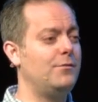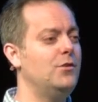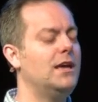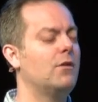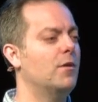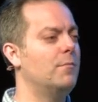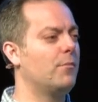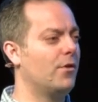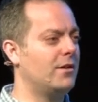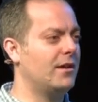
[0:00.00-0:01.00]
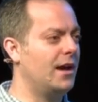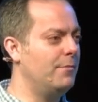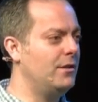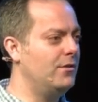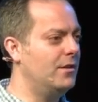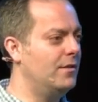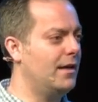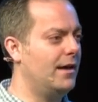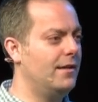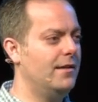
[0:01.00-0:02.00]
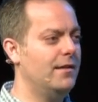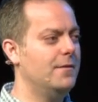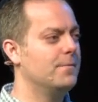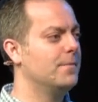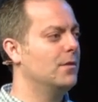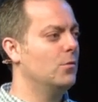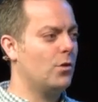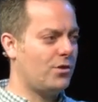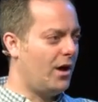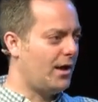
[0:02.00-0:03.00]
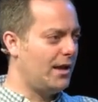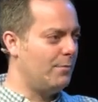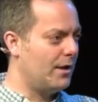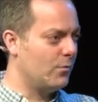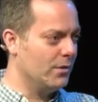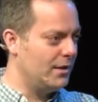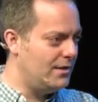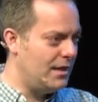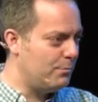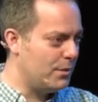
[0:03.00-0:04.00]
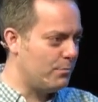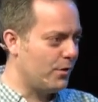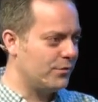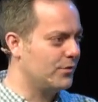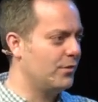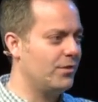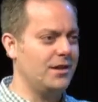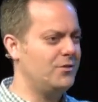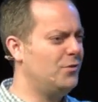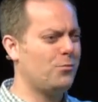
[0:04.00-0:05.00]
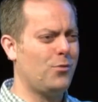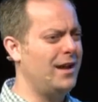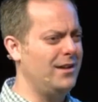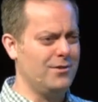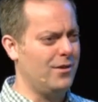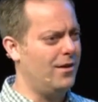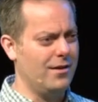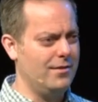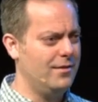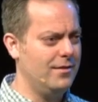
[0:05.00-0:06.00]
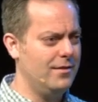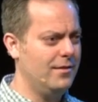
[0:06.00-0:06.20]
If you can't remember a time that you did that, we're talking about a really deeply personal thing. Just pray it in your heart